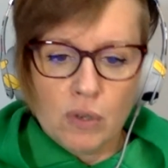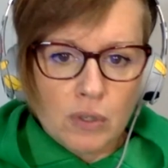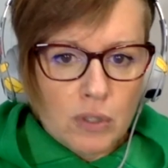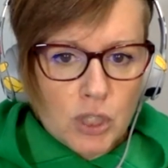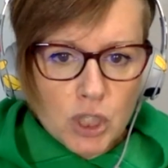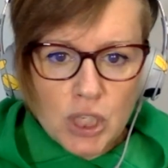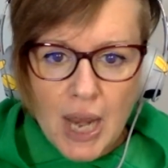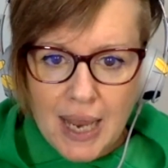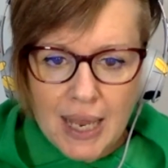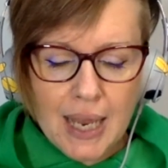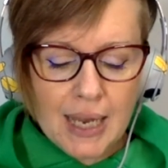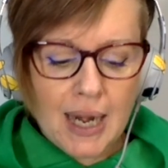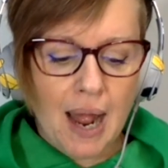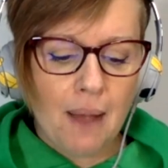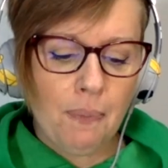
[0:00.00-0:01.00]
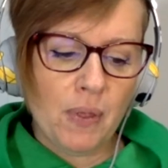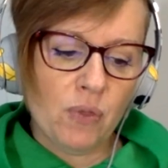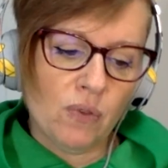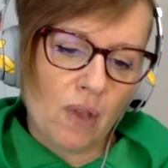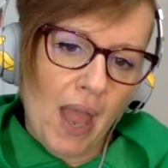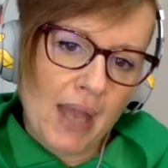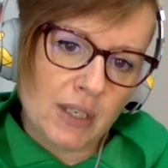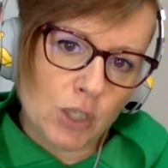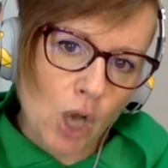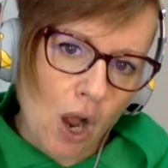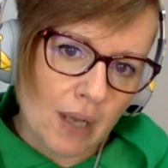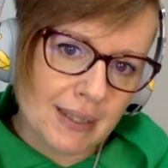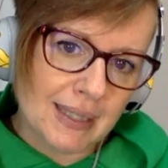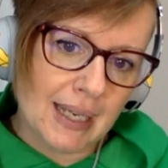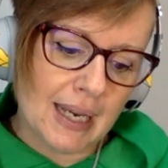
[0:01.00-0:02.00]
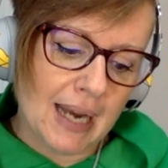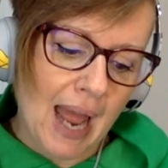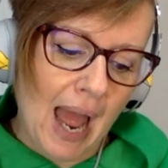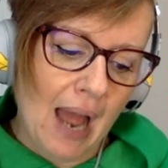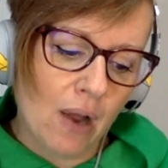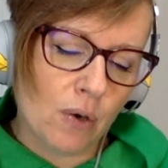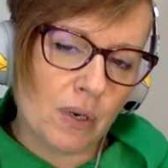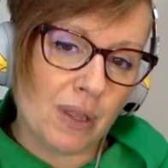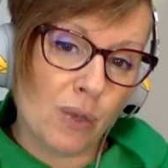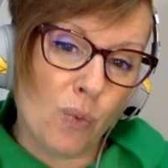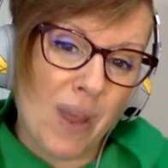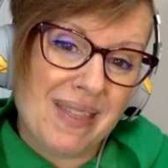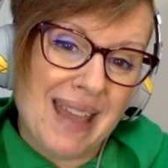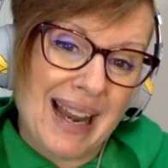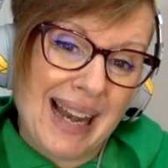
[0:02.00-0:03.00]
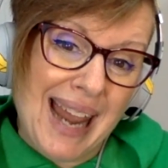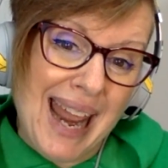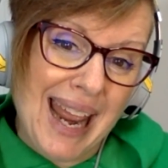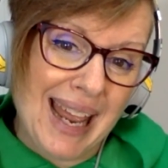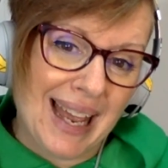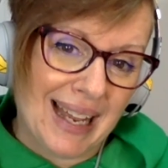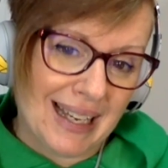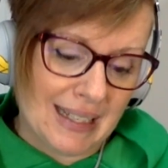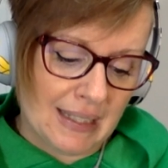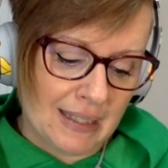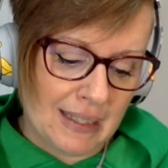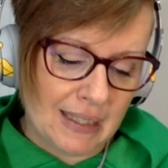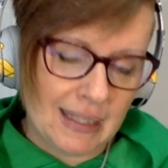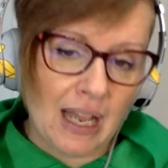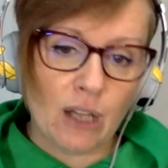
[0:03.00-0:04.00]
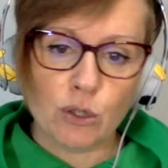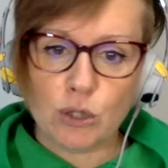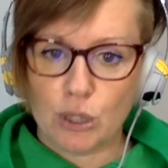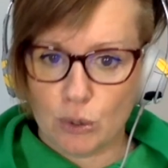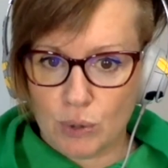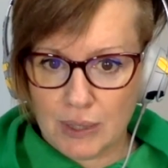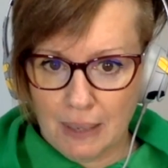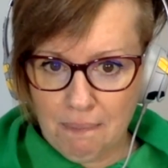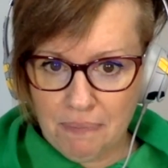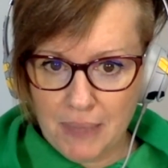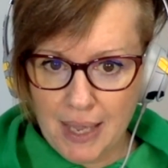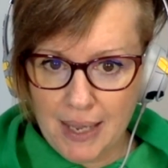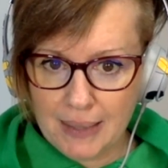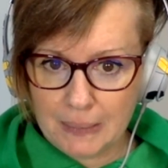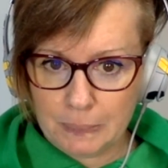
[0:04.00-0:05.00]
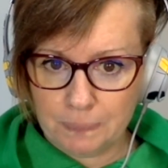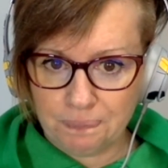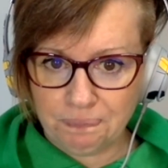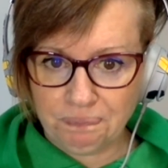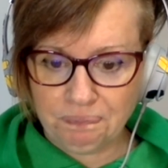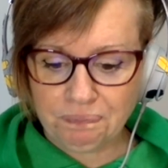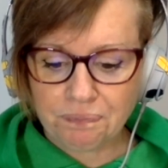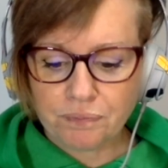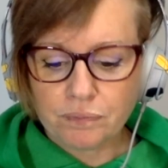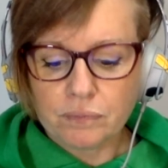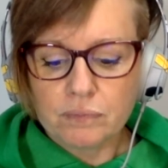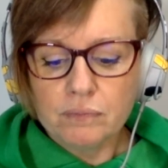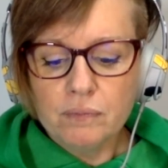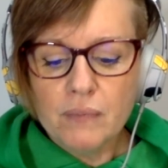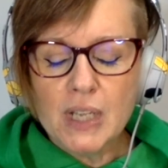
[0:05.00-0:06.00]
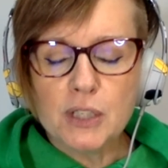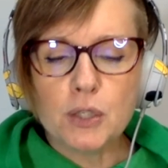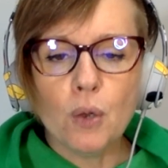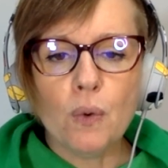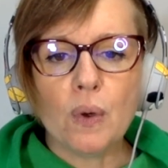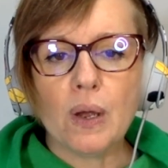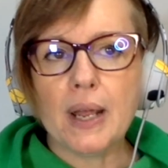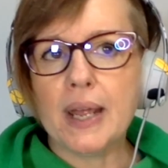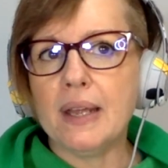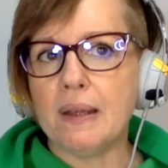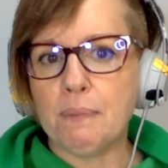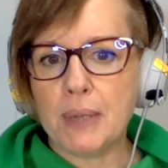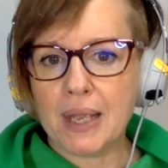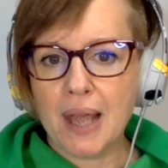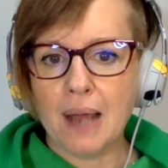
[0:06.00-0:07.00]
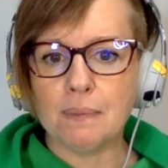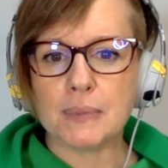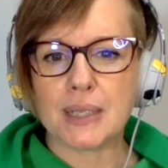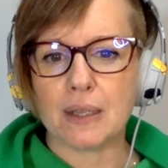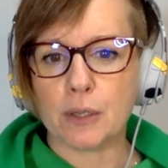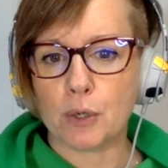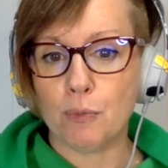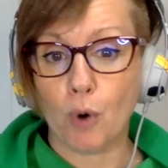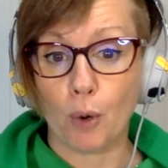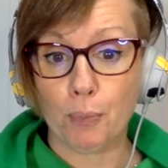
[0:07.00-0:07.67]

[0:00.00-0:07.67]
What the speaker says: shaking it up and tossing it out, and the way they land tells you something. So it becomes a little more